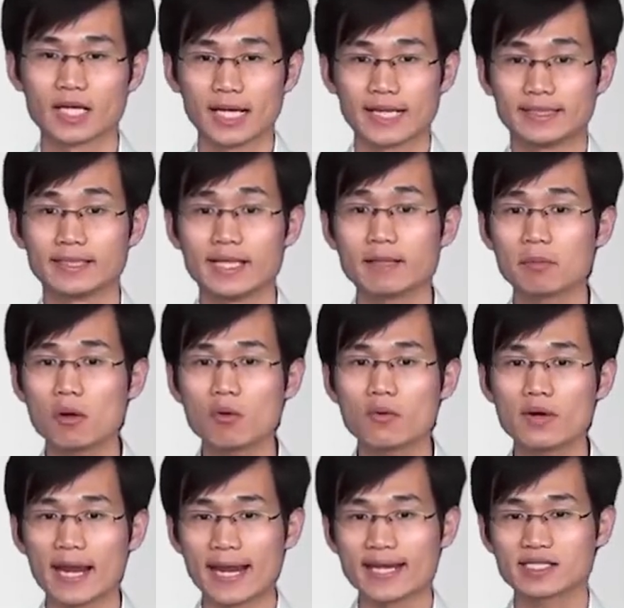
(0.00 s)

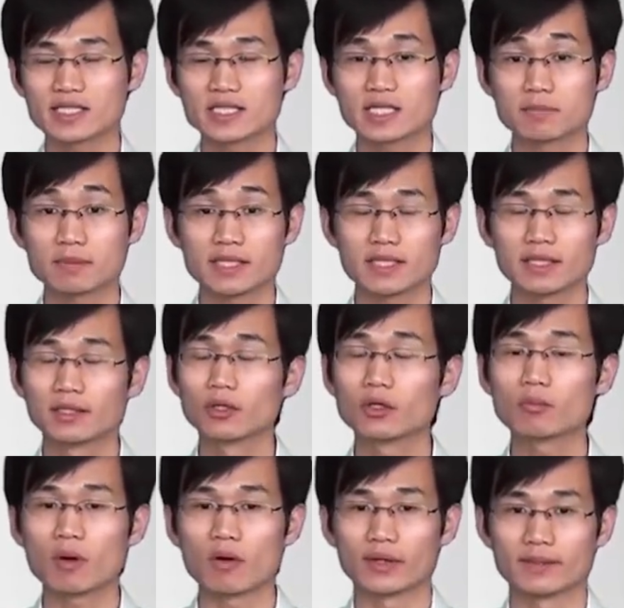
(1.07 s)
Enable STP
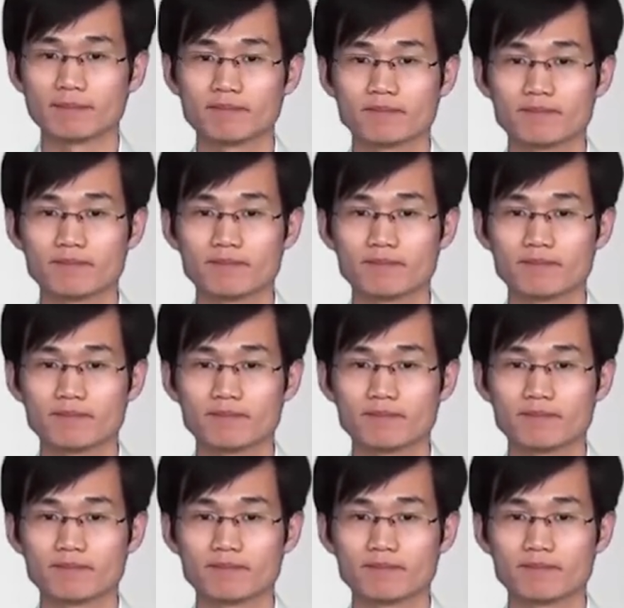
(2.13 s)
globally.